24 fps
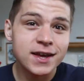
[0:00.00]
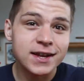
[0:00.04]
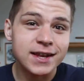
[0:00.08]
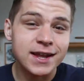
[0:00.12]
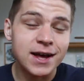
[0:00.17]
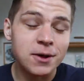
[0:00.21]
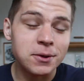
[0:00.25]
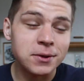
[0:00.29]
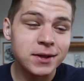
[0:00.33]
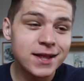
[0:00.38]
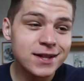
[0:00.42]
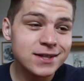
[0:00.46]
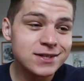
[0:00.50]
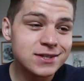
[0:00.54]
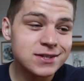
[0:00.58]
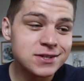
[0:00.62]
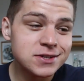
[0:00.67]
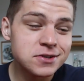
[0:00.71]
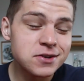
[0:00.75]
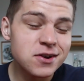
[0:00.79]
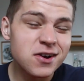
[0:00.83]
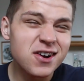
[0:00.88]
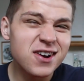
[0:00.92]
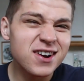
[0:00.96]
Now let's
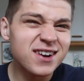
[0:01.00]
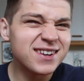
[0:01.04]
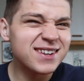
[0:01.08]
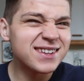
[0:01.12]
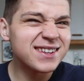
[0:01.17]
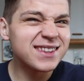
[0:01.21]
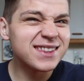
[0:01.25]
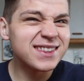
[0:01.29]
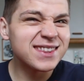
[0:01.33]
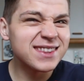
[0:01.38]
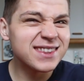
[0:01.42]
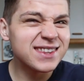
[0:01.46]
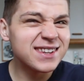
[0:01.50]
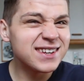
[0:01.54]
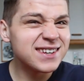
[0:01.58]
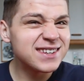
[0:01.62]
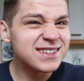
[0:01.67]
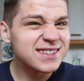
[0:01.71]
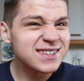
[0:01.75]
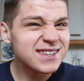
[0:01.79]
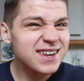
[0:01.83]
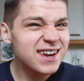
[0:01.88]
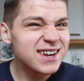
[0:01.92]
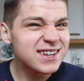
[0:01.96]
start the
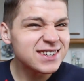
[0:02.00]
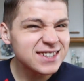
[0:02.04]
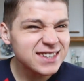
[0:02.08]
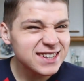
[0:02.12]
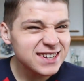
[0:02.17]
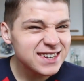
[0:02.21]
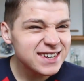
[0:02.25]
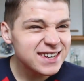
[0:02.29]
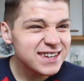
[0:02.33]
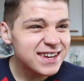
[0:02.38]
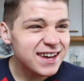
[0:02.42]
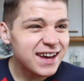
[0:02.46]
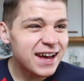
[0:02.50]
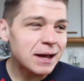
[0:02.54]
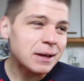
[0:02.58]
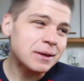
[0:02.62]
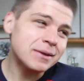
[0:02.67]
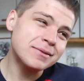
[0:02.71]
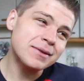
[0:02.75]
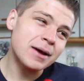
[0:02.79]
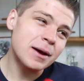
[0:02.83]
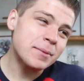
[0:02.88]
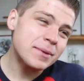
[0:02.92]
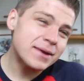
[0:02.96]
discussion.
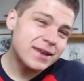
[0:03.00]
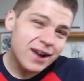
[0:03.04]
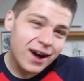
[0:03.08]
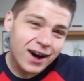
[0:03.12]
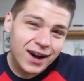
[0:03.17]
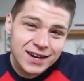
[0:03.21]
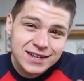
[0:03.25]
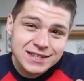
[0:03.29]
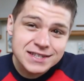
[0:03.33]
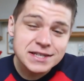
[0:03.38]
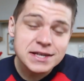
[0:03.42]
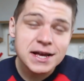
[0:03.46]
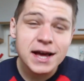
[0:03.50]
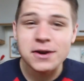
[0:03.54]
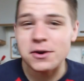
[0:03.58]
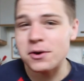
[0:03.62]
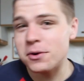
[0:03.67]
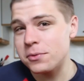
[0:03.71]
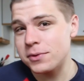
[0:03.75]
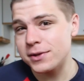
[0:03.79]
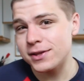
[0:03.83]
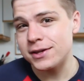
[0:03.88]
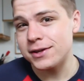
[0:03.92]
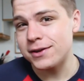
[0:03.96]
I, I mean, honestly, I
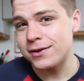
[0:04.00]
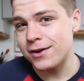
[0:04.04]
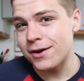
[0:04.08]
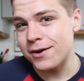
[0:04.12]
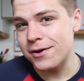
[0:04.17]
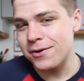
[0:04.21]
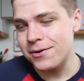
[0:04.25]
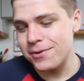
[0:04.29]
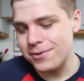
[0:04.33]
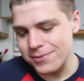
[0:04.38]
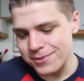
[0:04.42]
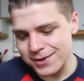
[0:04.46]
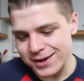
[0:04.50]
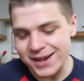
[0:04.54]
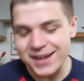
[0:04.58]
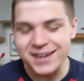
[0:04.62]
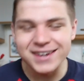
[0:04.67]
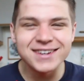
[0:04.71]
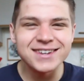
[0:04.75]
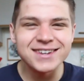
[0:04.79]
don't really know